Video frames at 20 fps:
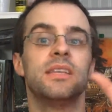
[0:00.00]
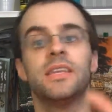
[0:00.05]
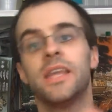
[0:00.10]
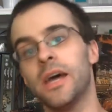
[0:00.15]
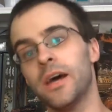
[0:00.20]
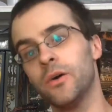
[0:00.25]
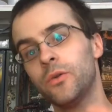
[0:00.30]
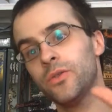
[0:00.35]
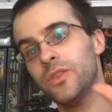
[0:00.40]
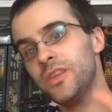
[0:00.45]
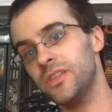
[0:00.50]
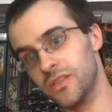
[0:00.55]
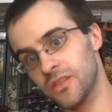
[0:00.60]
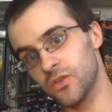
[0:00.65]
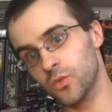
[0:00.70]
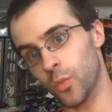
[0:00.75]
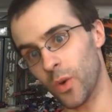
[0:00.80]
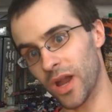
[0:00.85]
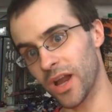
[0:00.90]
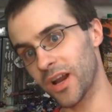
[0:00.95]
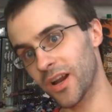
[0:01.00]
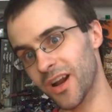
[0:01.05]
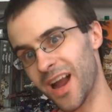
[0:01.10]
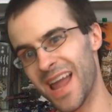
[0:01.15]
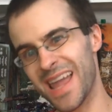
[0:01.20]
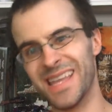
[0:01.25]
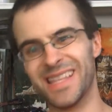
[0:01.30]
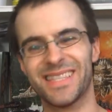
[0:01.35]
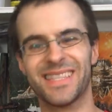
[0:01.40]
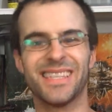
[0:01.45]
Now, this is
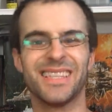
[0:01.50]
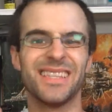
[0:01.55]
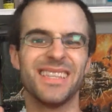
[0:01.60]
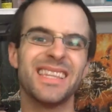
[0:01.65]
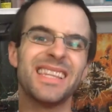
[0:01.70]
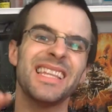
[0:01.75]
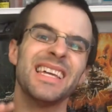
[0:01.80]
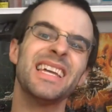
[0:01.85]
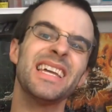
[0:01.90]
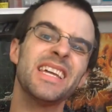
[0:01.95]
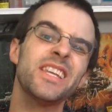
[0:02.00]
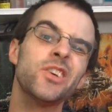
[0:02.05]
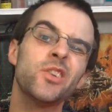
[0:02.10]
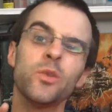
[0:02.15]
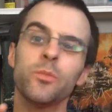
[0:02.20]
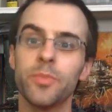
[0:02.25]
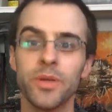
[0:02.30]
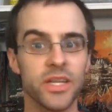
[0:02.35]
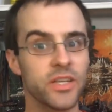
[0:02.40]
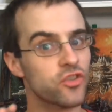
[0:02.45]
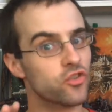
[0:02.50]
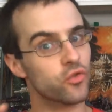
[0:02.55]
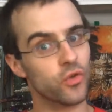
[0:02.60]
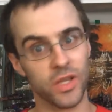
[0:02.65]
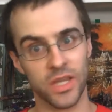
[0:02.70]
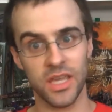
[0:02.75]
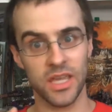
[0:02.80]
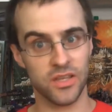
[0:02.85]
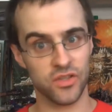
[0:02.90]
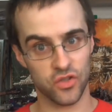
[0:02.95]
where it's a little bit
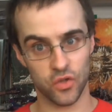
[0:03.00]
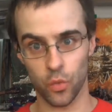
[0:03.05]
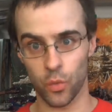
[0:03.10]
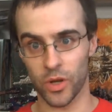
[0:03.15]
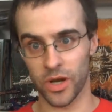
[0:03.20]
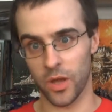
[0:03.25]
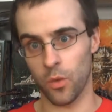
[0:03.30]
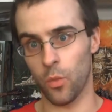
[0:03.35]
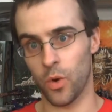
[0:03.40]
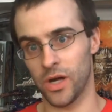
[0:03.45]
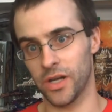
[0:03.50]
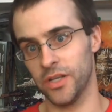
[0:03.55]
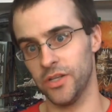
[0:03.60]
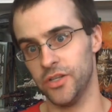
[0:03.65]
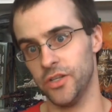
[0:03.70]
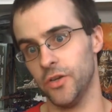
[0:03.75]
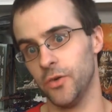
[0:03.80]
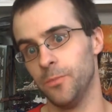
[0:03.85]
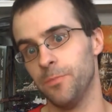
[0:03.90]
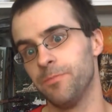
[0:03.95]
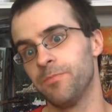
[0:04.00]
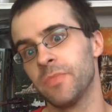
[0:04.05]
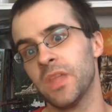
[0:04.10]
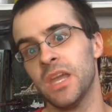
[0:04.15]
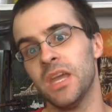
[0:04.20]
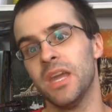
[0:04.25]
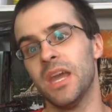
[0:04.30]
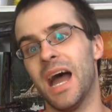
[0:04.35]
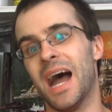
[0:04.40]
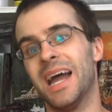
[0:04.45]
tricky as to what I want to do.
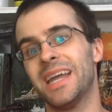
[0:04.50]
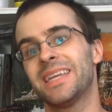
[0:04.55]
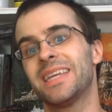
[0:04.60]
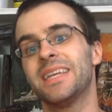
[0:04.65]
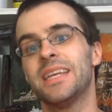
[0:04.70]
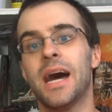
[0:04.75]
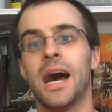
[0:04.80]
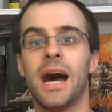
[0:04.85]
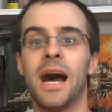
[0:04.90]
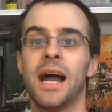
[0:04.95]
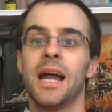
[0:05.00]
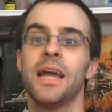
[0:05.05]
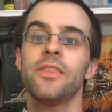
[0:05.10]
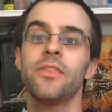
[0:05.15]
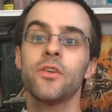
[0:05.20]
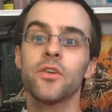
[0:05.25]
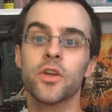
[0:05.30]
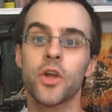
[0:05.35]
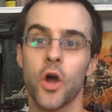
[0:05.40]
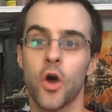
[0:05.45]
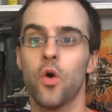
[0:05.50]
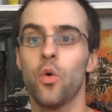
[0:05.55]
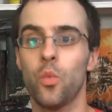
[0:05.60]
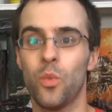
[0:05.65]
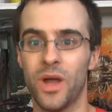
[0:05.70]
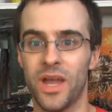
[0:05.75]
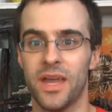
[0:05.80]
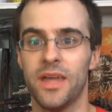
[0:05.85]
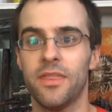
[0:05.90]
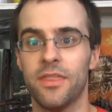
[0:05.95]
I can either go
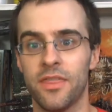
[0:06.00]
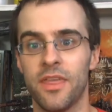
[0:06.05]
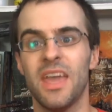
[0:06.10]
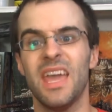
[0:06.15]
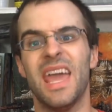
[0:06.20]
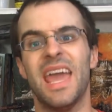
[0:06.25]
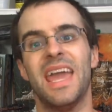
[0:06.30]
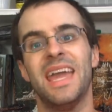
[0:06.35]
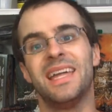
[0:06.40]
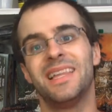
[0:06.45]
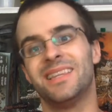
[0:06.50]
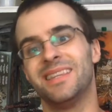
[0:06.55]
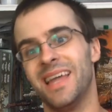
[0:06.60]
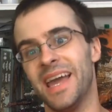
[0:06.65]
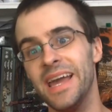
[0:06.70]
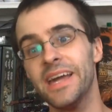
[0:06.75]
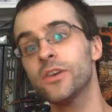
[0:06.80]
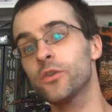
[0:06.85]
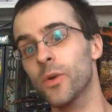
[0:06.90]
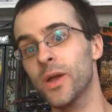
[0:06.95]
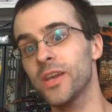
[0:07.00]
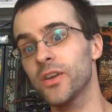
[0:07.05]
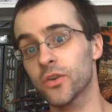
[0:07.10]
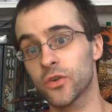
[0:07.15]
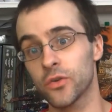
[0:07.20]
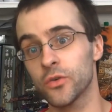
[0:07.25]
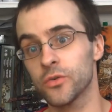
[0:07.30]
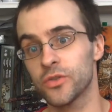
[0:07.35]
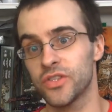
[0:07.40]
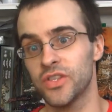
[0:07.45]
with a Land
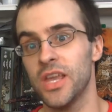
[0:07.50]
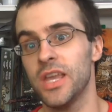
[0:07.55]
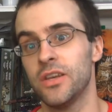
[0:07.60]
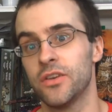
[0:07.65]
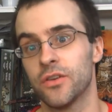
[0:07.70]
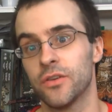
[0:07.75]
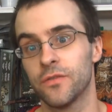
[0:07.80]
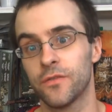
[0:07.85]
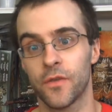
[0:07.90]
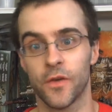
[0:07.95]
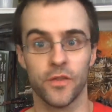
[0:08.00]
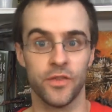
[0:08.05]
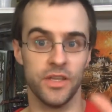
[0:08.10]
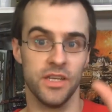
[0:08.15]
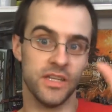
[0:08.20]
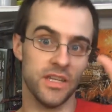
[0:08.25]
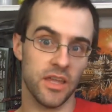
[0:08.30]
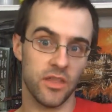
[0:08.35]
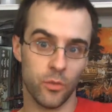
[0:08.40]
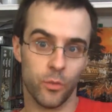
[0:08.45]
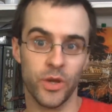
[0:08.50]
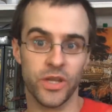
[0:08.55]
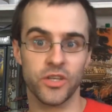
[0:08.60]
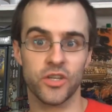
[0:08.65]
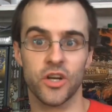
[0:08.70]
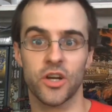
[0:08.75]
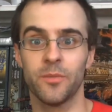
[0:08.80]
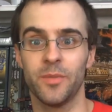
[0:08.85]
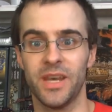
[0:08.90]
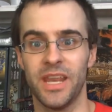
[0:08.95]
Raider Crusader for the Deathwing
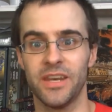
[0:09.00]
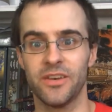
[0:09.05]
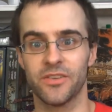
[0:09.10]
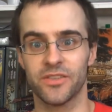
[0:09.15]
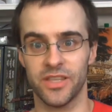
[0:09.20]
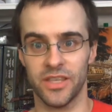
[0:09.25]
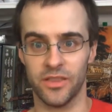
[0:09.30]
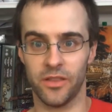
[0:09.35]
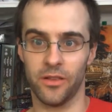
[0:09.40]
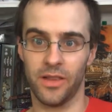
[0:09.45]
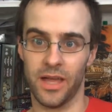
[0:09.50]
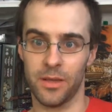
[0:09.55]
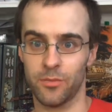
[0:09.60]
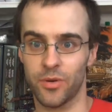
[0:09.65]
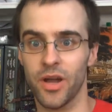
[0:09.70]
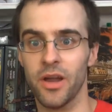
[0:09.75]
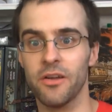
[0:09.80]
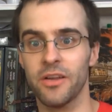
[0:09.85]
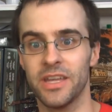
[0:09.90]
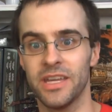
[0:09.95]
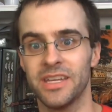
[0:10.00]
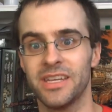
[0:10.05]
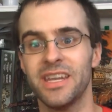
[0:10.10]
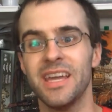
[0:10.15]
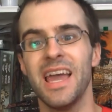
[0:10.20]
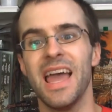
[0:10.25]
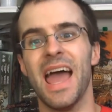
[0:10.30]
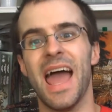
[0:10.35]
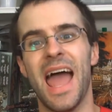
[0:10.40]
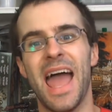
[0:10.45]
Terminators and the
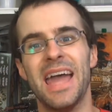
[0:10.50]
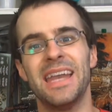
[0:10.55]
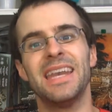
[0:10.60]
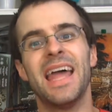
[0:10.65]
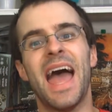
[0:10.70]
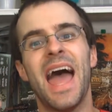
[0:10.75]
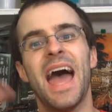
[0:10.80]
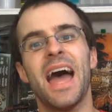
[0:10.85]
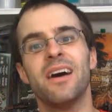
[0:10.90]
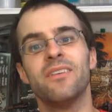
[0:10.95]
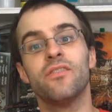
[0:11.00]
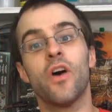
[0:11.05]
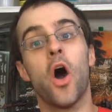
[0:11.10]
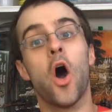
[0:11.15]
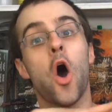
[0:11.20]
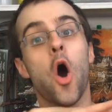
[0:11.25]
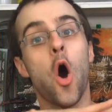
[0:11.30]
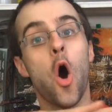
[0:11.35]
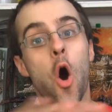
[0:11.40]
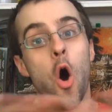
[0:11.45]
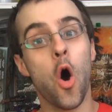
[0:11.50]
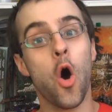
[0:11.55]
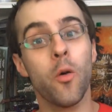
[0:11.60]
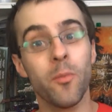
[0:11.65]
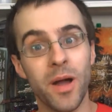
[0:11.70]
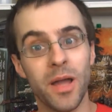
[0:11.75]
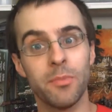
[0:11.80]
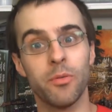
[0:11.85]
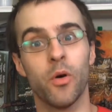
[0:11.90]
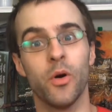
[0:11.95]
Librarian and have
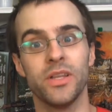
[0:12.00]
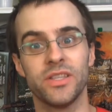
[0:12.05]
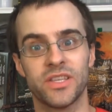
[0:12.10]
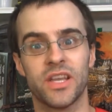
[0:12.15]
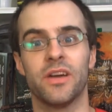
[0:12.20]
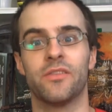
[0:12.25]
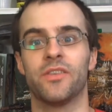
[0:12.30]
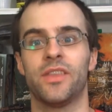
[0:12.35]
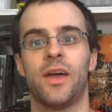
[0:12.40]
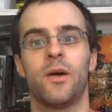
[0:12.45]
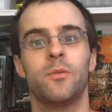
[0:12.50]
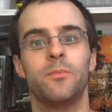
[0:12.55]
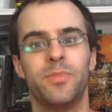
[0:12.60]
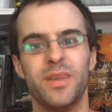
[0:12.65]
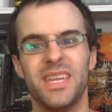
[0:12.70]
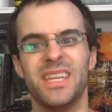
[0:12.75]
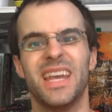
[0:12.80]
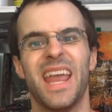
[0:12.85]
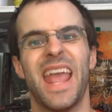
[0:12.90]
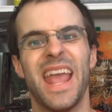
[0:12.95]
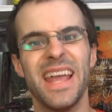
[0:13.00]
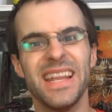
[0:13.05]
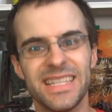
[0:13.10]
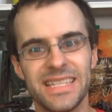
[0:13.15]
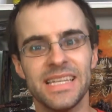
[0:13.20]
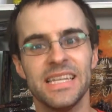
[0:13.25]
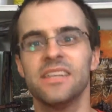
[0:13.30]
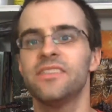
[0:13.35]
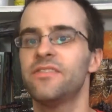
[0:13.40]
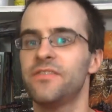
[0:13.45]
all my points covered. That would be an
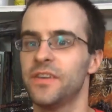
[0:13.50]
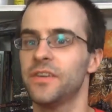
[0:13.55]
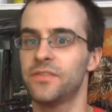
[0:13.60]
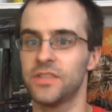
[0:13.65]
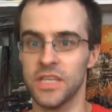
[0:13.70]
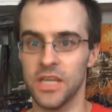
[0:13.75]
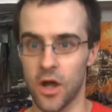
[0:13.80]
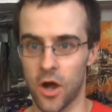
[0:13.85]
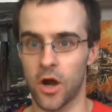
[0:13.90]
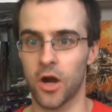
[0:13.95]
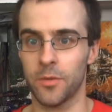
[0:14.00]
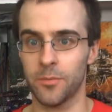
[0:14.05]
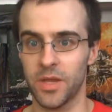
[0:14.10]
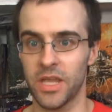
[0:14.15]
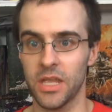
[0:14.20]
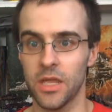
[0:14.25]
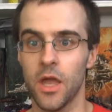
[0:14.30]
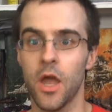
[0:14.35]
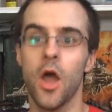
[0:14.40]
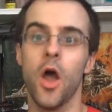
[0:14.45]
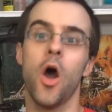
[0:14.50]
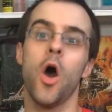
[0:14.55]
1850 army.